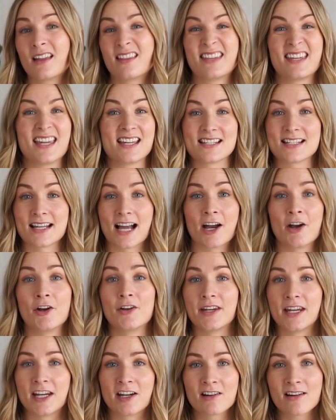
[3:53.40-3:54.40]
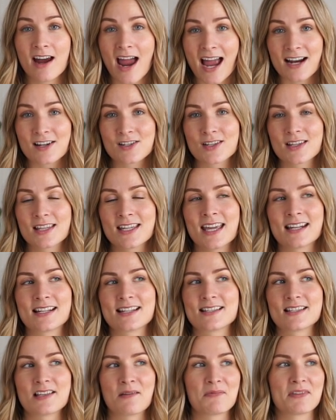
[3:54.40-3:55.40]
the entire year actually and
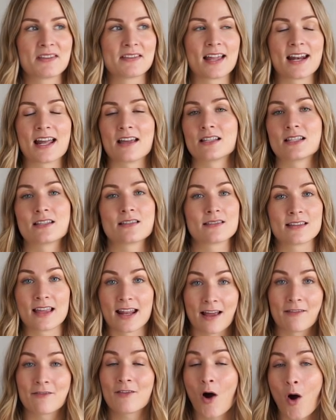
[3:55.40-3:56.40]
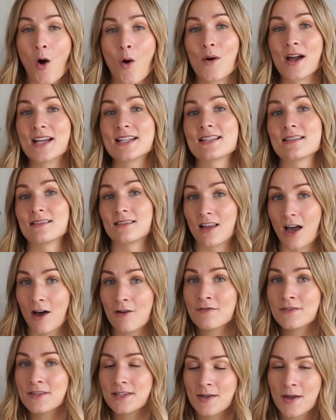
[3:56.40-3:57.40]
it's something that I that I've always
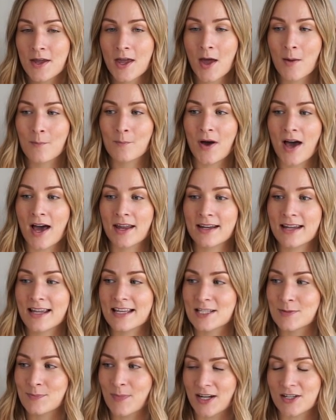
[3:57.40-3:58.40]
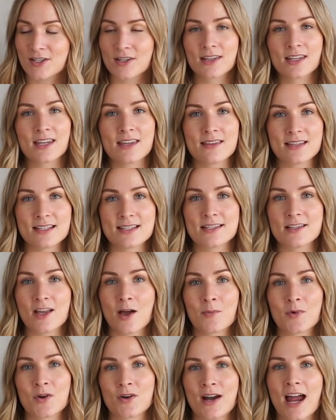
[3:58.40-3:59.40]
loved but especially this
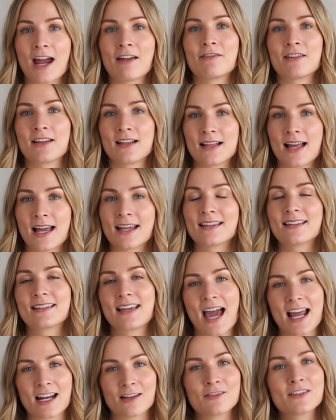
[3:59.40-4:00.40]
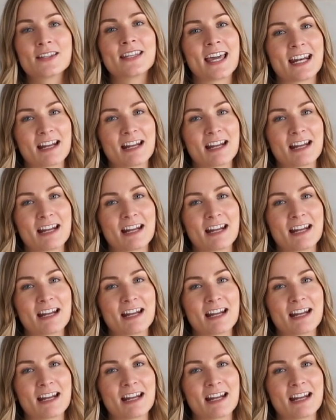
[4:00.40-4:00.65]
summer I feel like kind of